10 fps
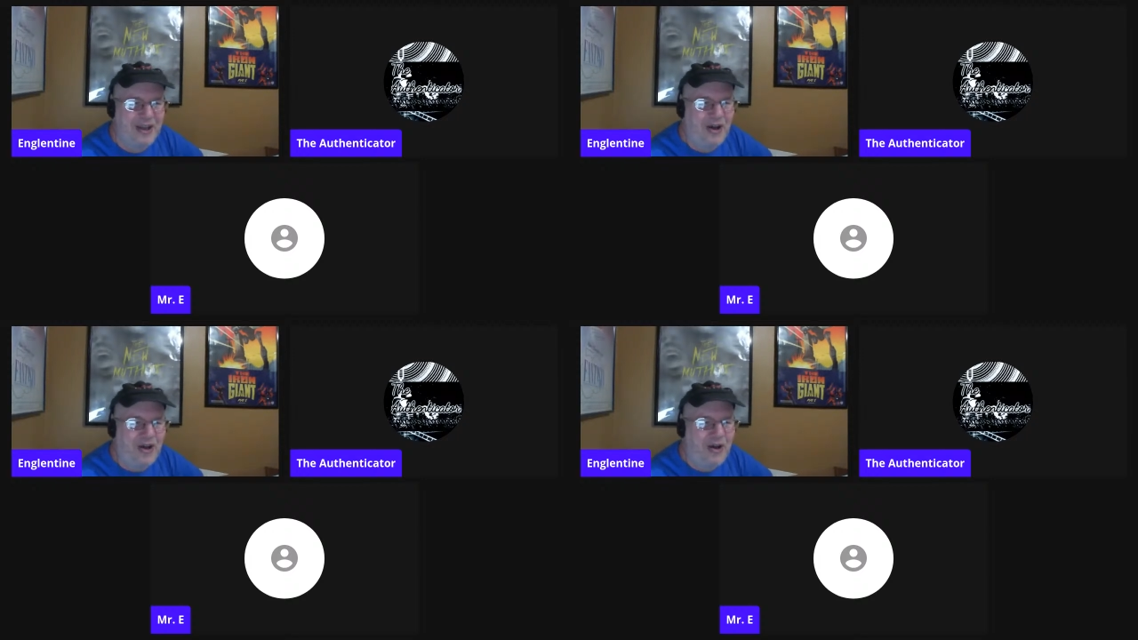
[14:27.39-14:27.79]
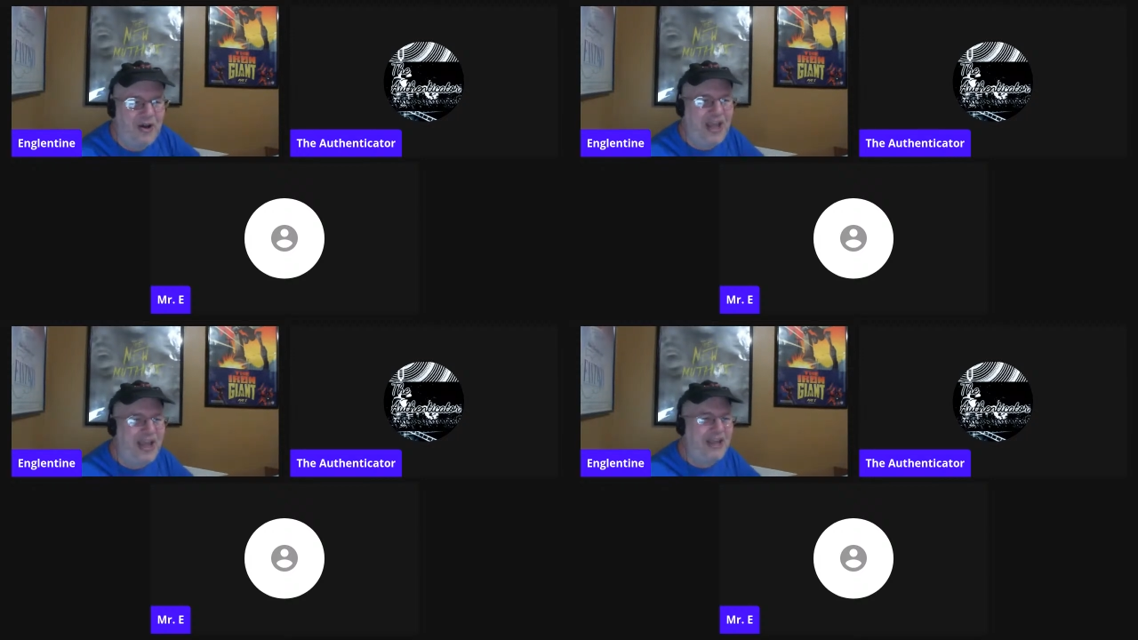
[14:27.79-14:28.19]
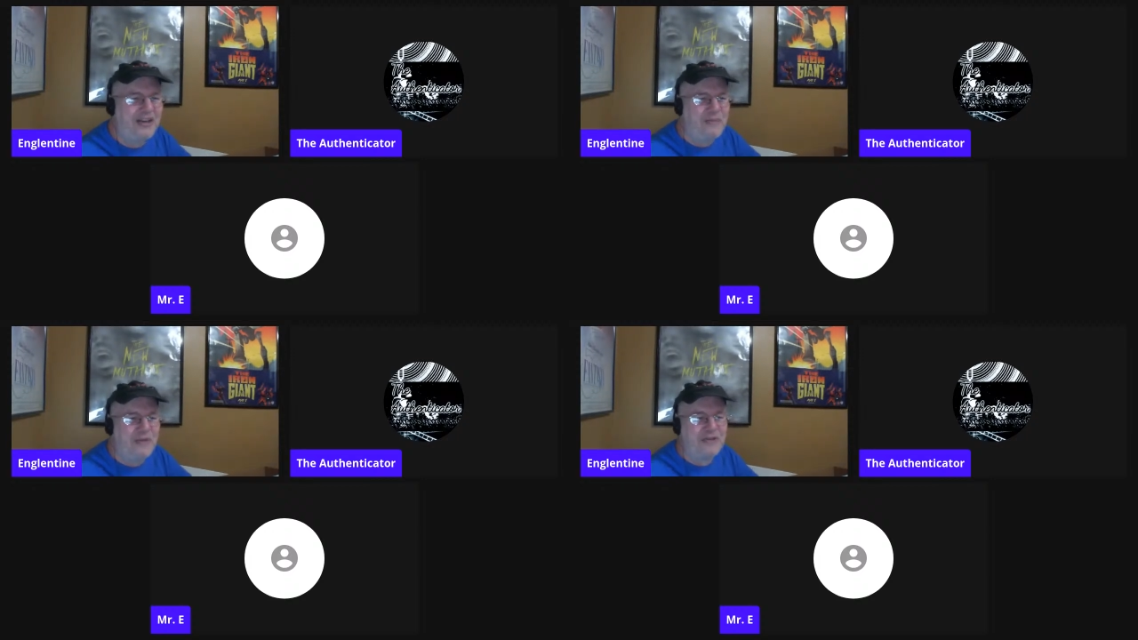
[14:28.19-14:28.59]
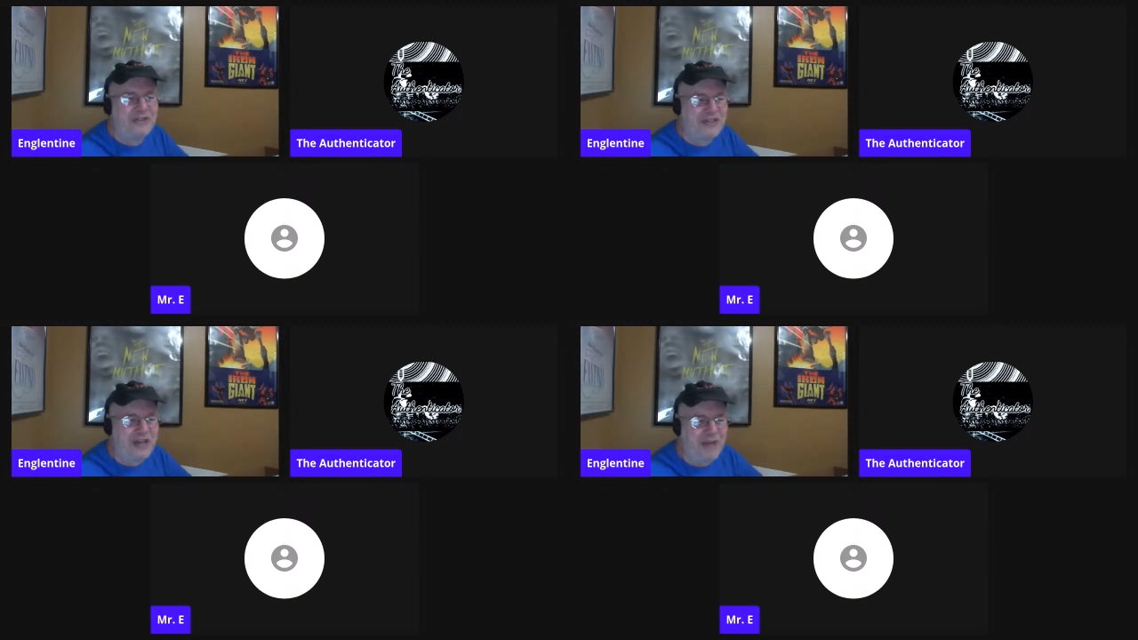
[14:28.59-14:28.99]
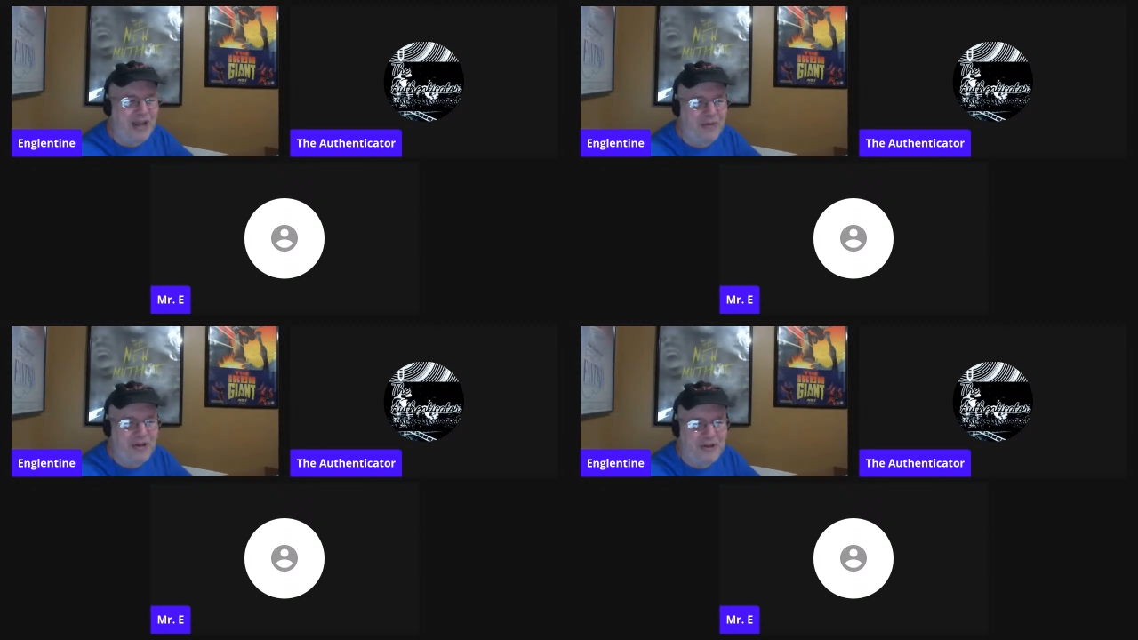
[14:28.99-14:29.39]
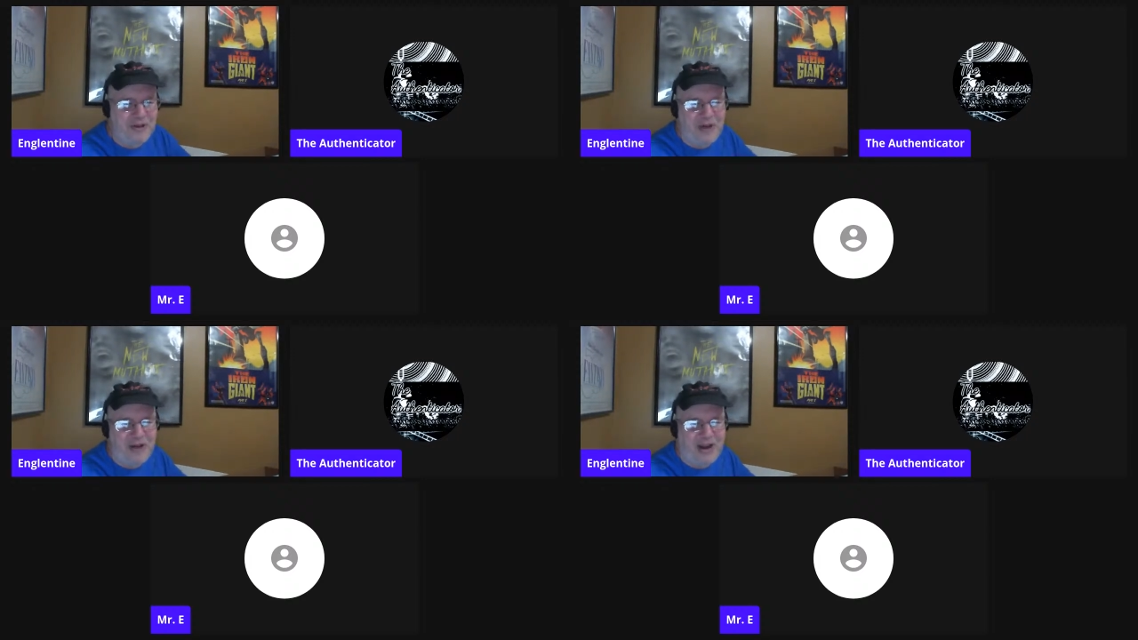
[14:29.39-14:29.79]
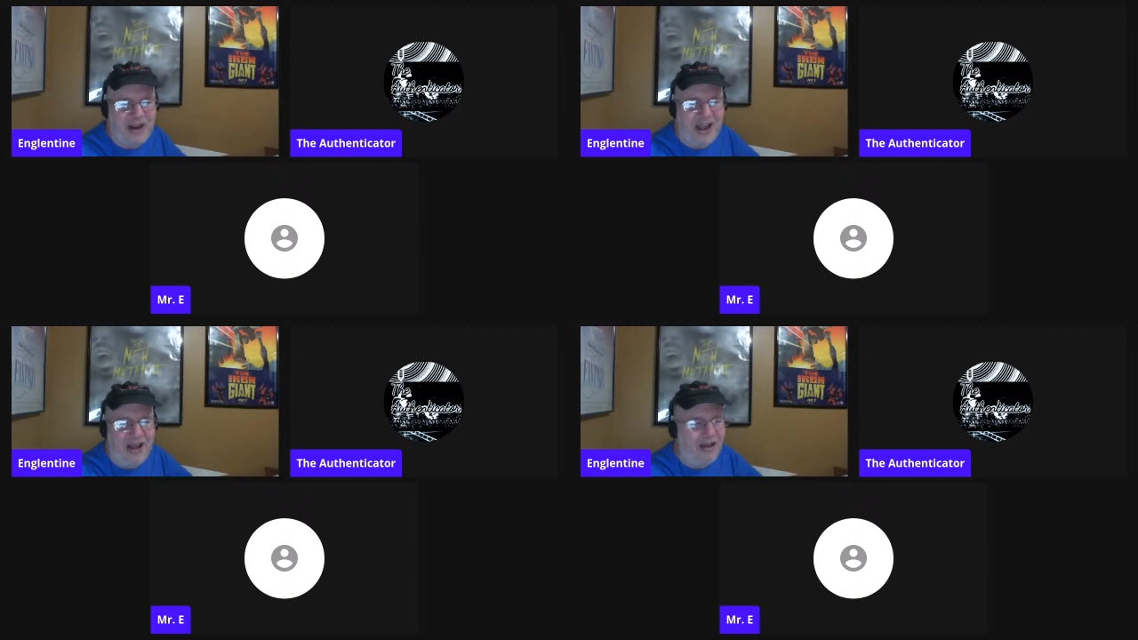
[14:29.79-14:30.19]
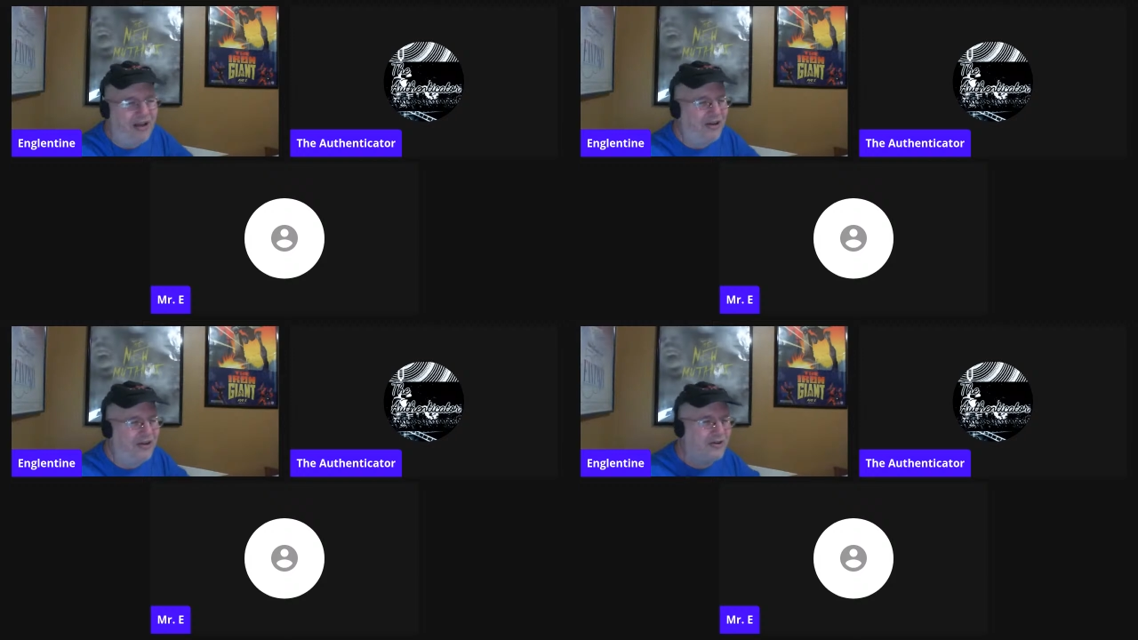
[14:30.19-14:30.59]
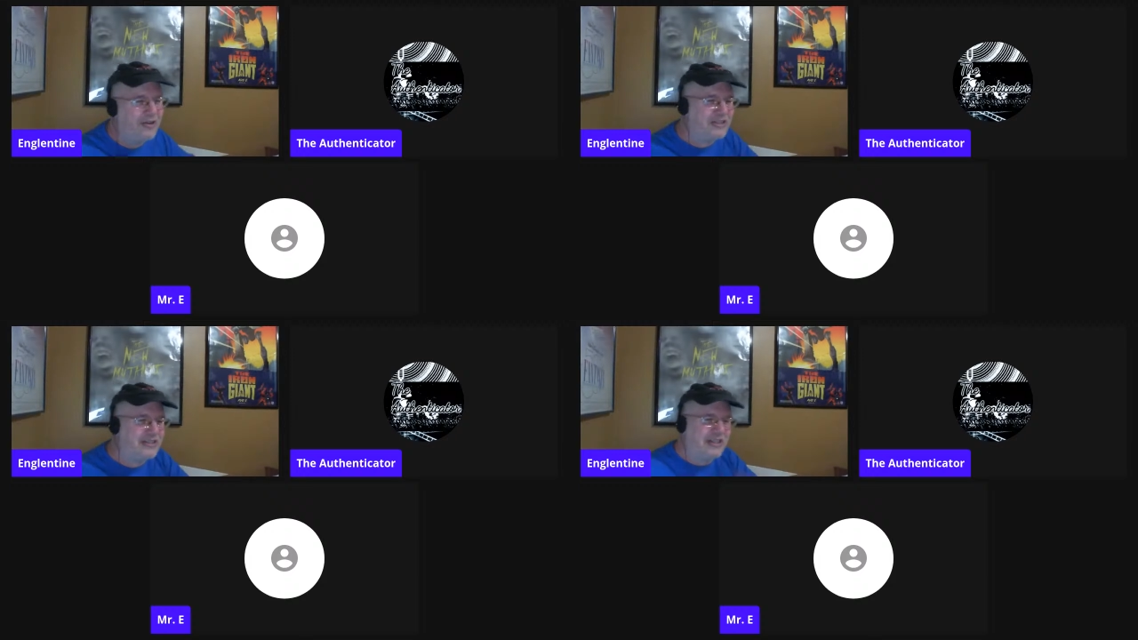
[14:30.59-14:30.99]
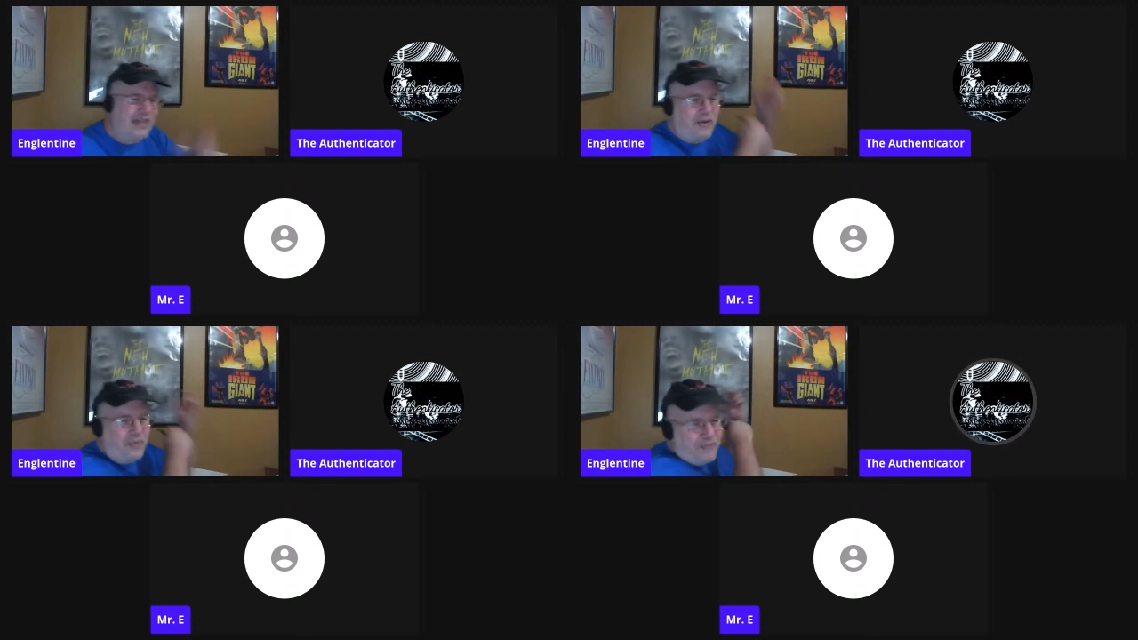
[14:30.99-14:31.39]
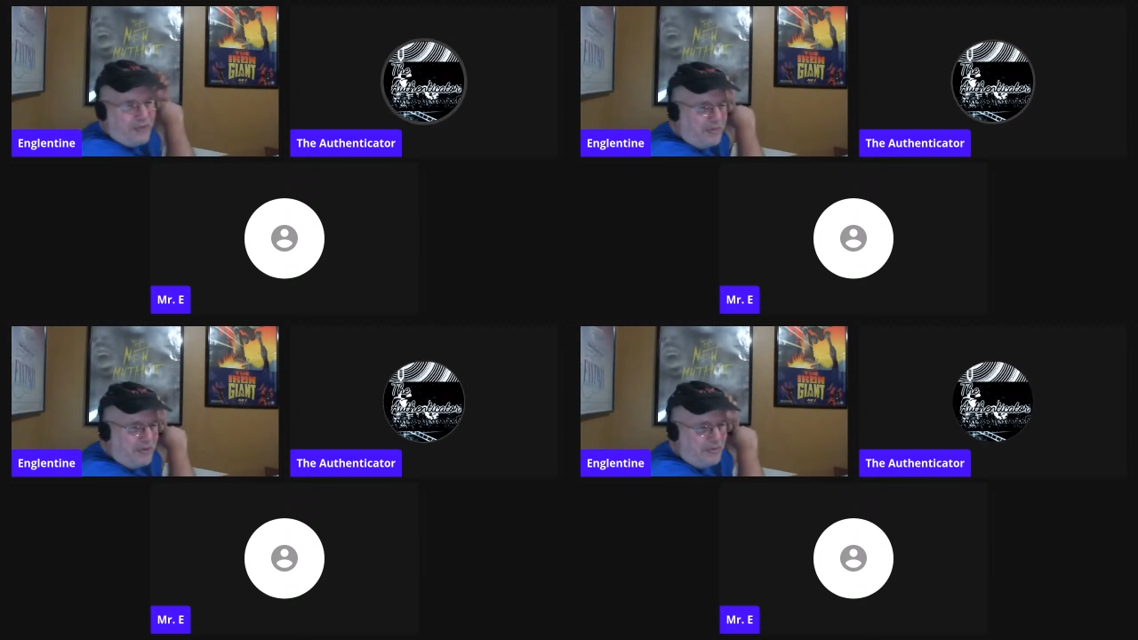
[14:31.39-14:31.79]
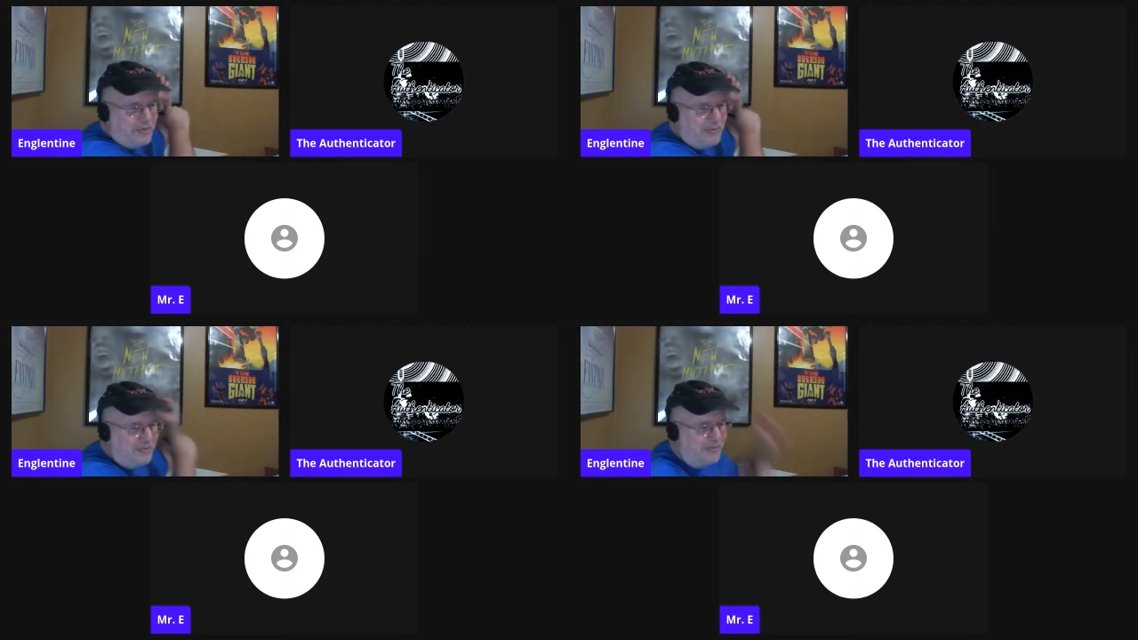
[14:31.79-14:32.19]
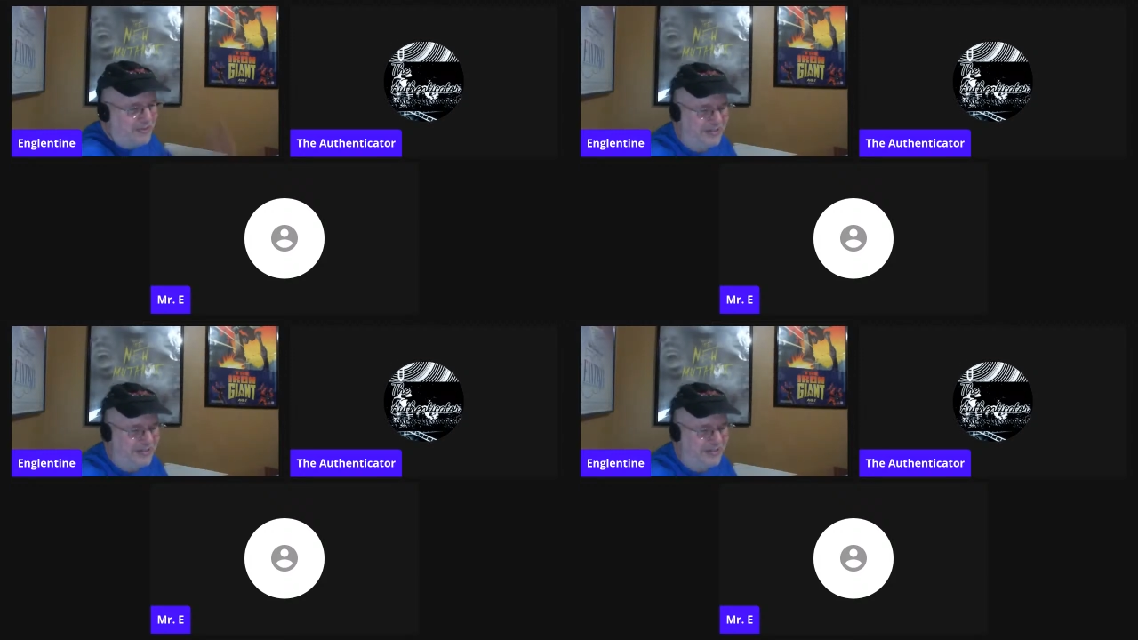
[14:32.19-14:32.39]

Oh, hey, New Mutants is coming out. Woohoo! All right. Oh, let's take that away from you.